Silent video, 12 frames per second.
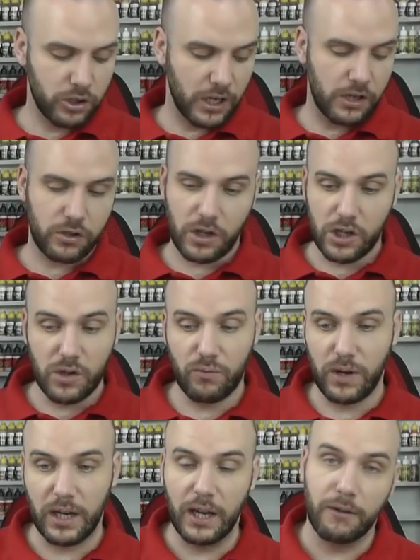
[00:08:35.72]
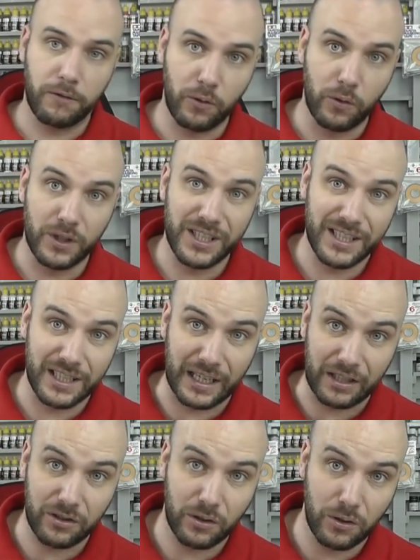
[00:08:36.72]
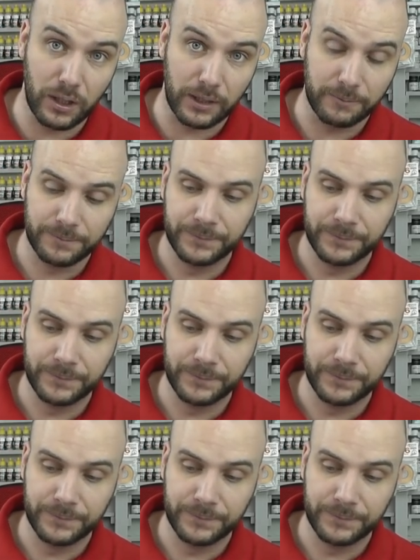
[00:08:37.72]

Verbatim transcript: change and you're ready for your next colour.